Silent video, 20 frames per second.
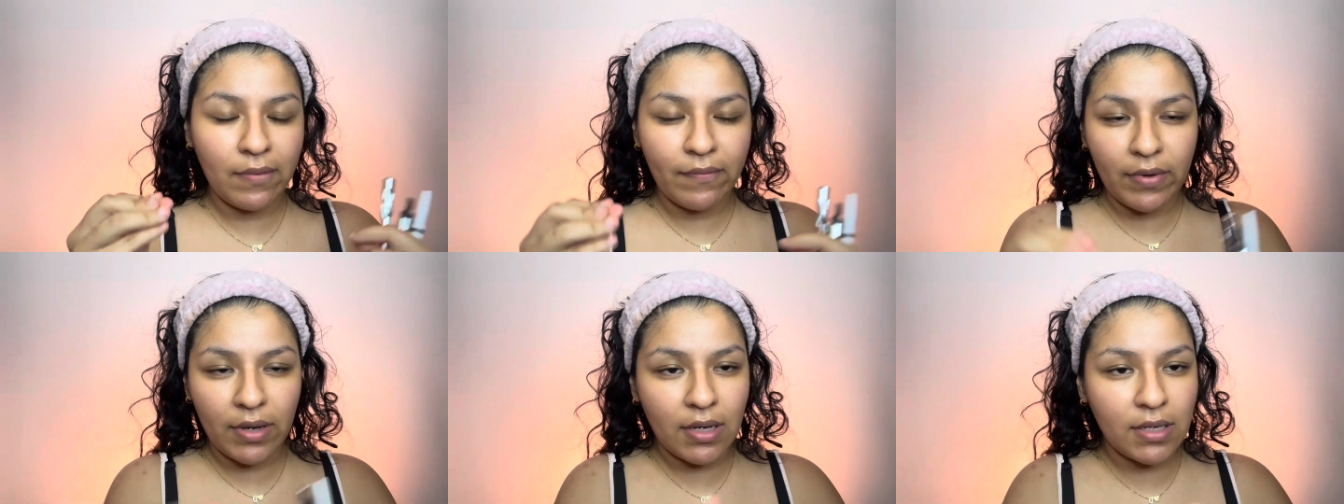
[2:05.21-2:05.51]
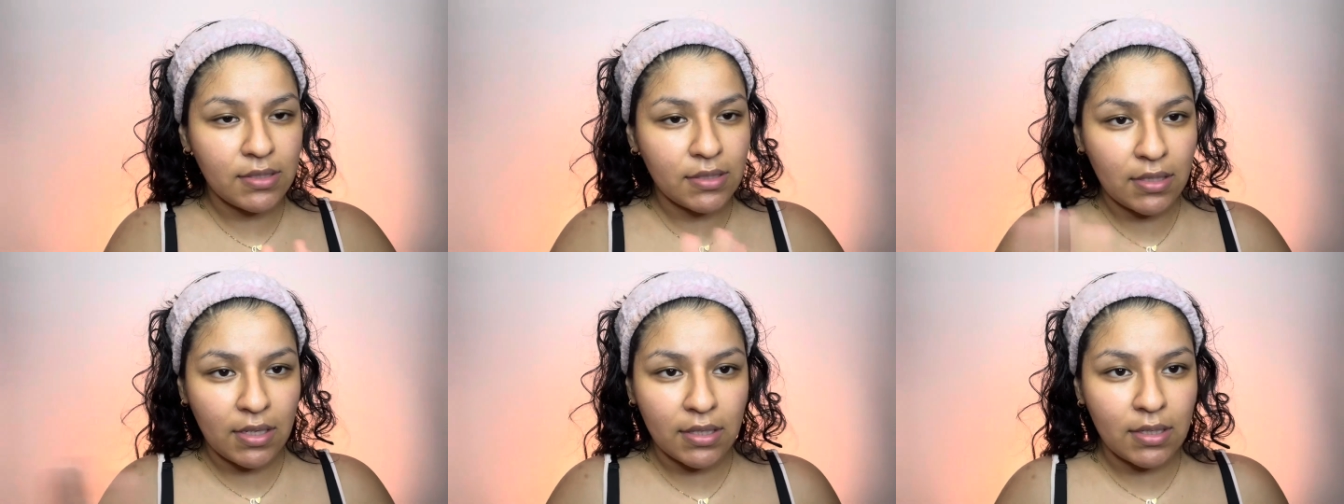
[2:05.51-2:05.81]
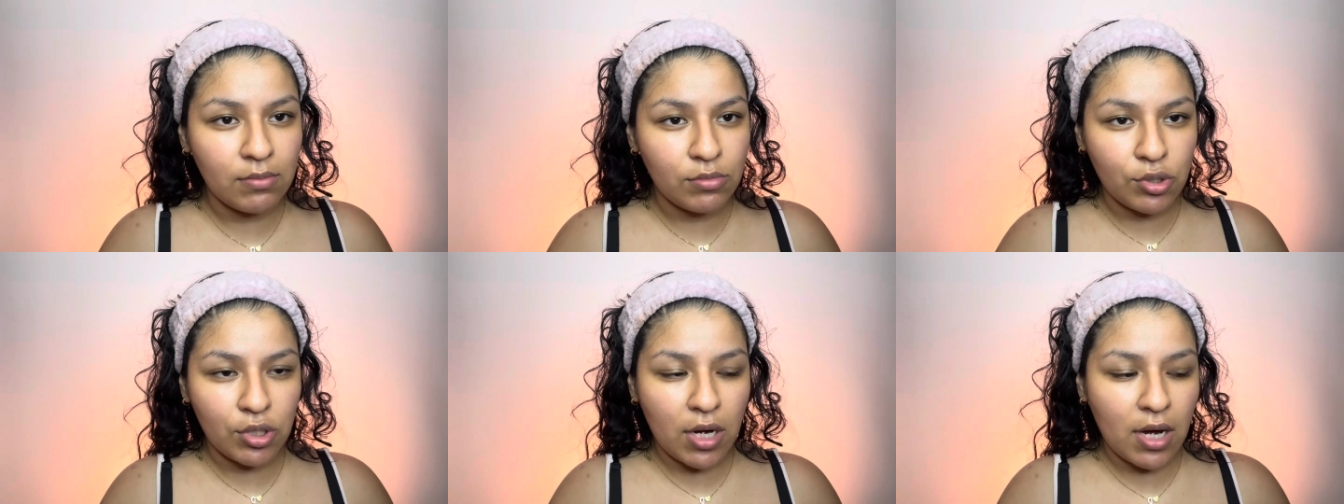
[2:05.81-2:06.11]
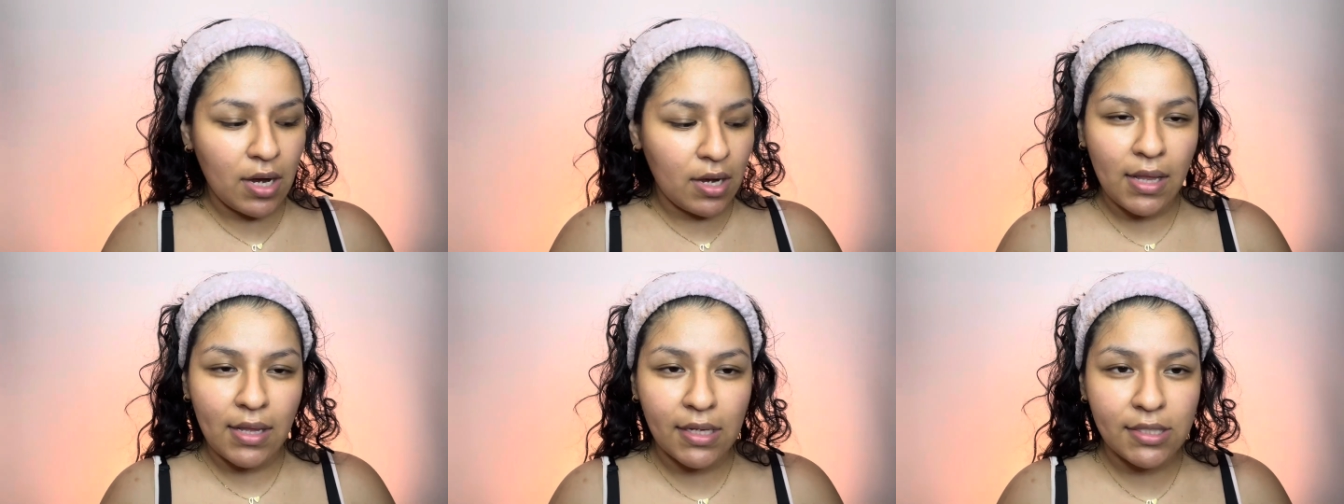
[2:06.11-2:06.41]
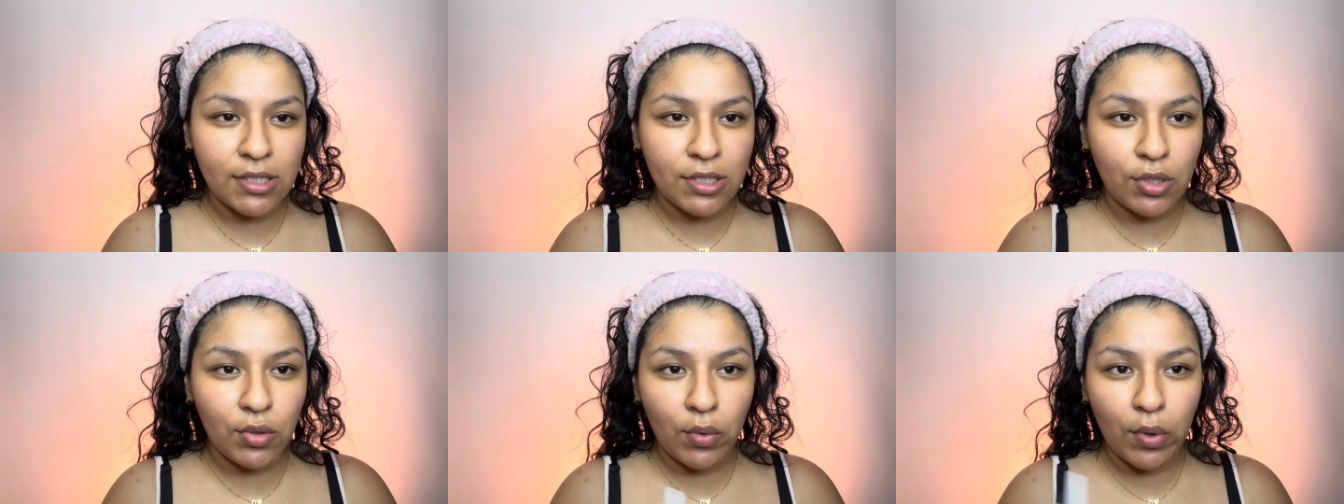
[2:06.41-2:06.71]
face and let them dry, I like
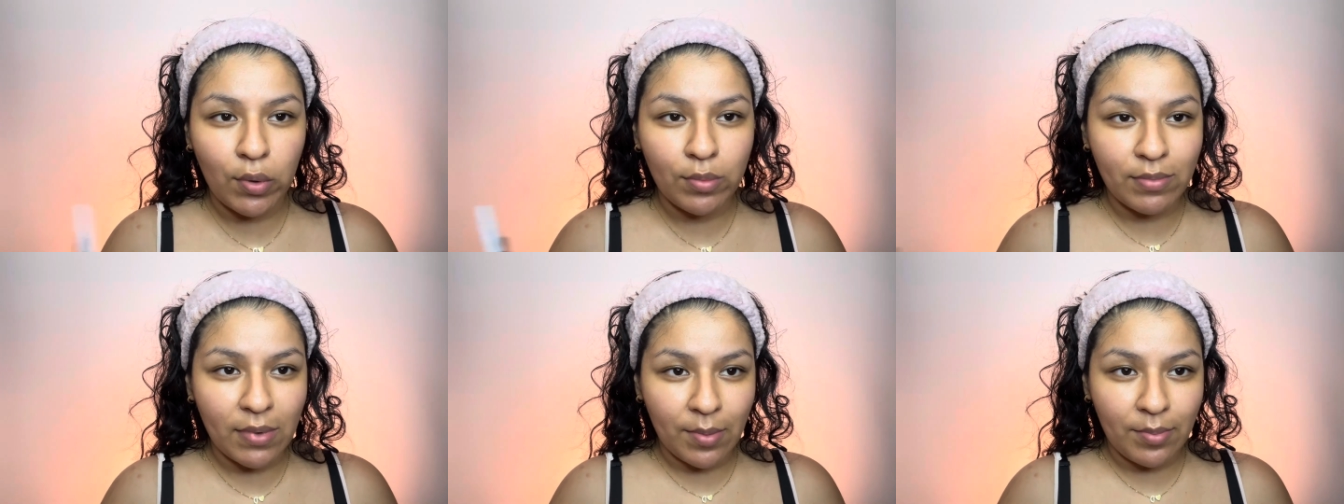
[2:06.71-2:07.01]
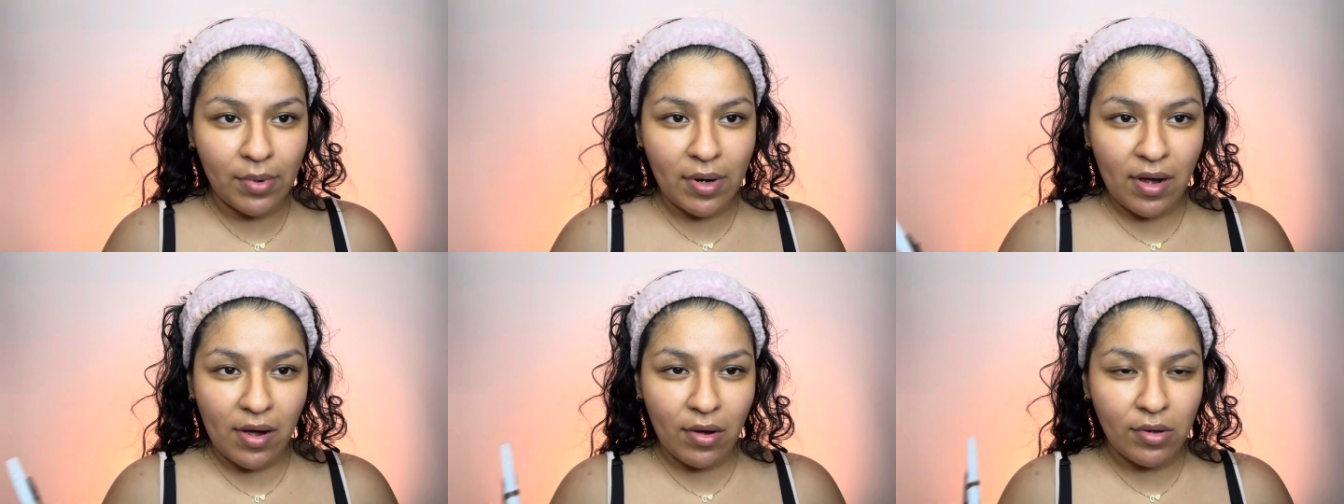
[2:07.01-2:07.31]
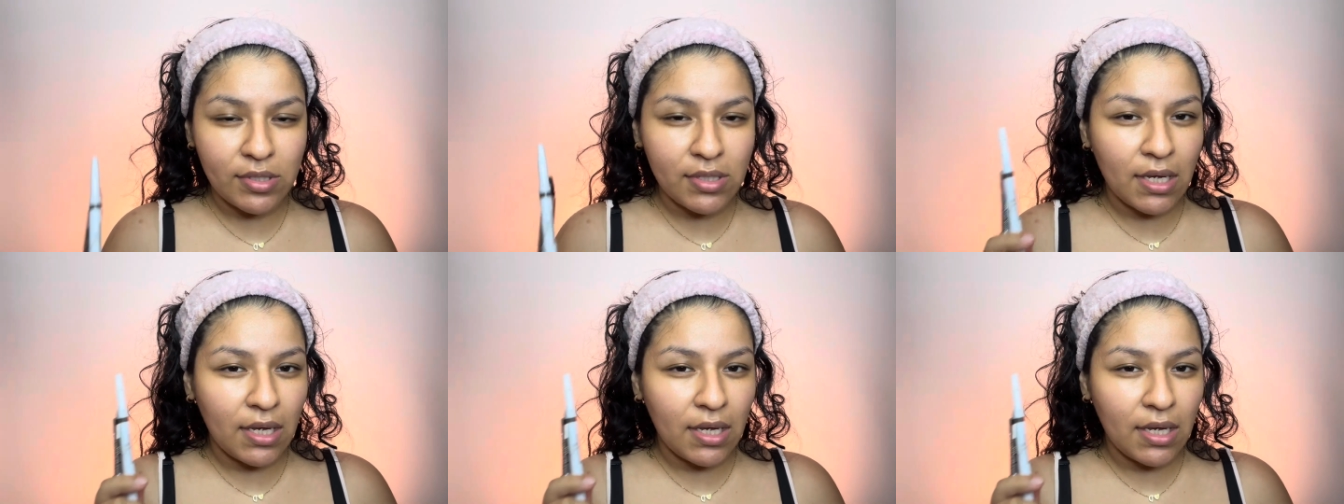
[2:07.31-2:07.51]
to go with my brows.